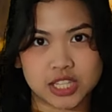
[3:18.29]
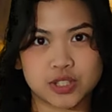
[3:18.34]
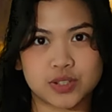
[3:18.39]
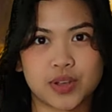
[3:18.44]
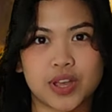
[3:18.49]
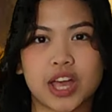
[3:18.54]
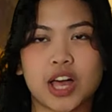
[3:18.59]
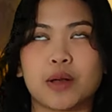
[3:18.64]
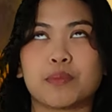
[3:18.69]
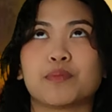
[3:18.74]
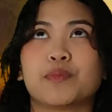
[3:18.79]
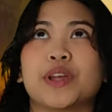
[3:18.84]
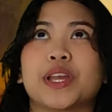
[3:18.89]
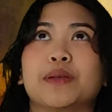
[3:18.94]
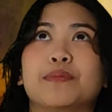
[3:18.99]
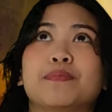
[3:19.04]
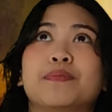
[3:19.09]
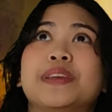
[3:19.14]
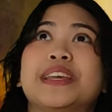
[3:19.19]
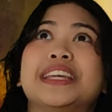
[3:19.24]
to help
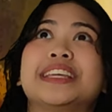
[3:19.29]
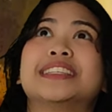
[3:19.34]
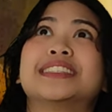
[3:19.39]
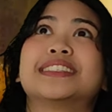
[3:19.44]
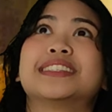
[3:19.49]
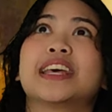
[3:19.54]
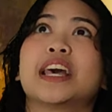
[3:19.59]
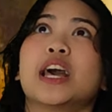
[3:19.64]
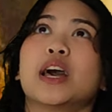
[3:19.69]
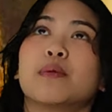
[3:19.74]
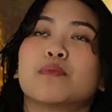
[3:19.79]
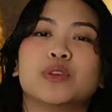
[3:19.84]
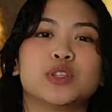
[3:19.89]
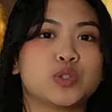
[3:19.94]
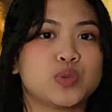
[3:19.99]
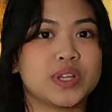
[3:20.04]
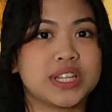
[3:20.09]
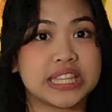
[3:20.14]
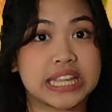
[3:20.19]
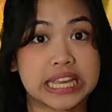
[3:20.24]
bring peace
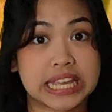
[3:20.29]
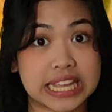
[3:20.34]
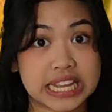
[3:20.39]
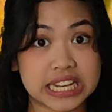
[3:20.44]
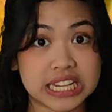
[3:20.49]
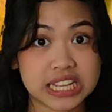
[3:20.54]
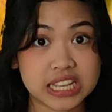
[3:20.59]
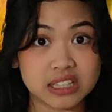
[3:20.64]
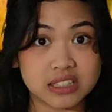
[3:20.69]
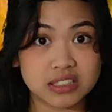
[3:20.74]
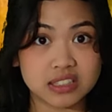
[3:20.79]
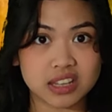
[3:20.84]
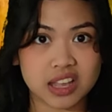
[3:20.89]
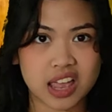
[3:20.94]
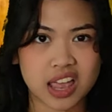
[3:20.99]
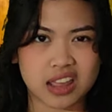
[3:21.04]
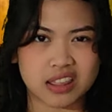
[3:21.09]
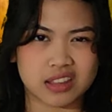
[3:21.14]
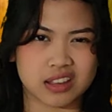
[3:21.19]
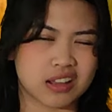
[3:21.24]
between the Indians
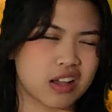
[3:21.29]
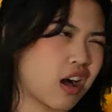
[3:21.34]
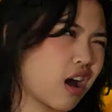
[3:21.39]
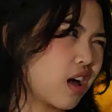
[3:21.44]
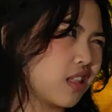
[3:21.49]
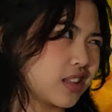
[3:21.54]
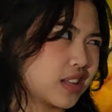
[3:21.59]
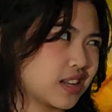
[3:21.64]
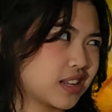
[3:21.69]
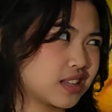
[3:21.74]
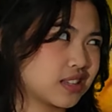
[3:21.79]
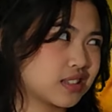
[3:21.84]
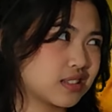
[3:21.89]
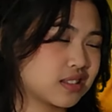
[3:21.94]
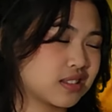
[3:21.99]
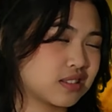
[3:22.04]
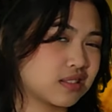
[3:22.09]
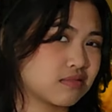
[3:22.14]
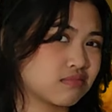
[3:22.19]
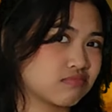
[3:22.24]
and the
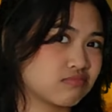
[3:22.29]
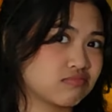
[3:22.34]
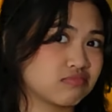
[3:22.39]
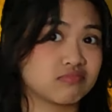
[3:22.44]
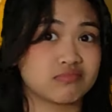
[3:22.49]
colonists.